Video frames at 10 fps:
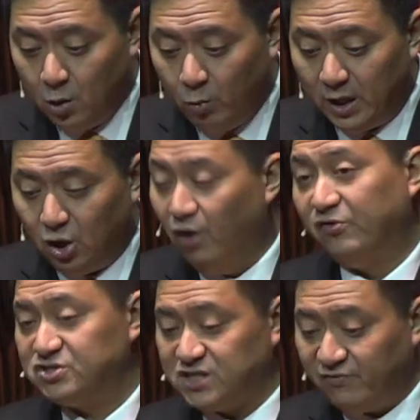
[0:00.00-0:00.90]
well
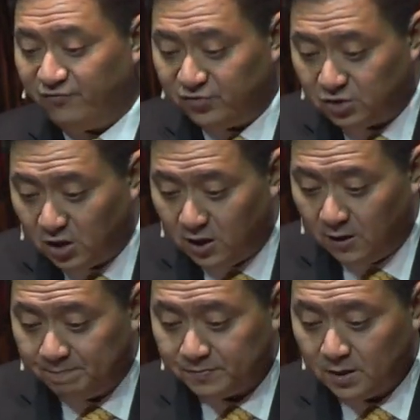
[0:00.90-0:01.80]
over seven foot
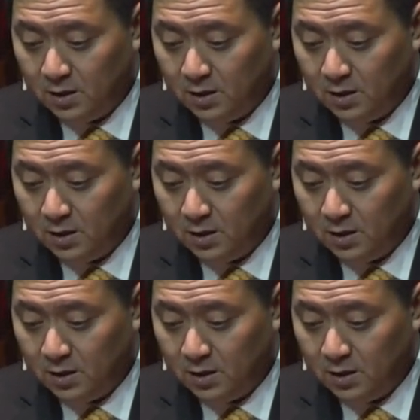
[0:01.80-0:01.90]
tall